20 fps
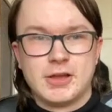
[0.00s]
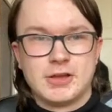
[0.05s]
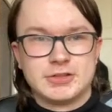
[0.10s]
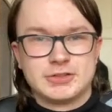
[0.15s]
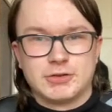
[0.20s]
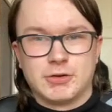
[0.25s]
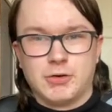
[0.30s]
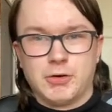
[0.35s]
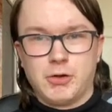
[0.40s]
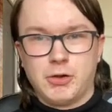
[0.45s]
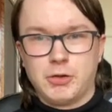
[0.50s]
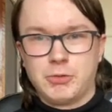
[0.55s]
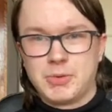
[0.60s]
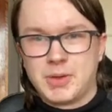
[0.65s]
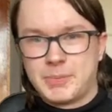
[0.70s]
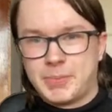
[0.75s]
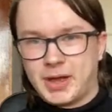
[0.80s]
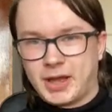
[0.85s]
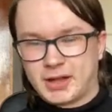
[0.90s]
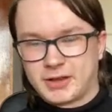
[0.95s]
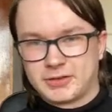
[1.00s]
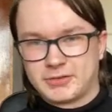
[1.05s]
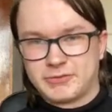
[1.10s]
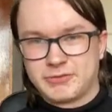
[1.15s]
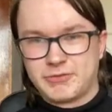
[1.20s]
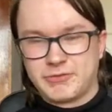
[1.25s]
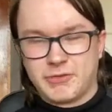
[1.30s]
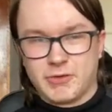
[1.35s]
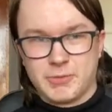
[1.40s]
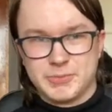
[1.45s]
So all the way back
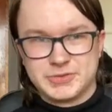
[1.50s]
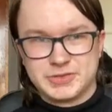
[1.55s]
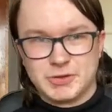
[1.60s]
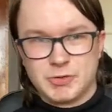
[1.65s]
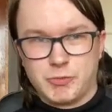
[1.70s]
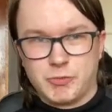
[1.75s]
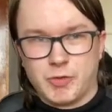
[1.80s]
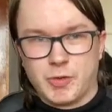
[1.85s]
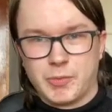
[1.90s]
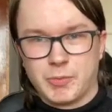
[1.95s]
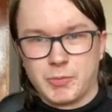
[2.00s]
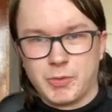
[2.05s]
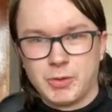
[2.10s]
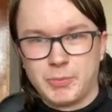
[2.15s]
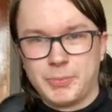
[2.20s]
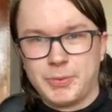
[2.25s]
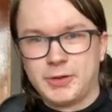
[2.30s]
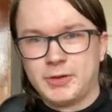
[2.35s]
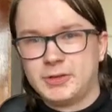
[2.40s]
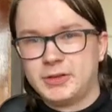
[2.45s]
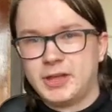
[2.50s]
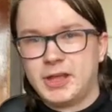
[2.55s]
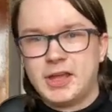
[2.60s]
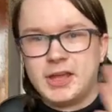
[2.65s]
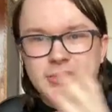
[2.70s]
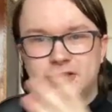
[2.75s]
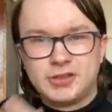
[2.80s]
from Sir Robert Walpole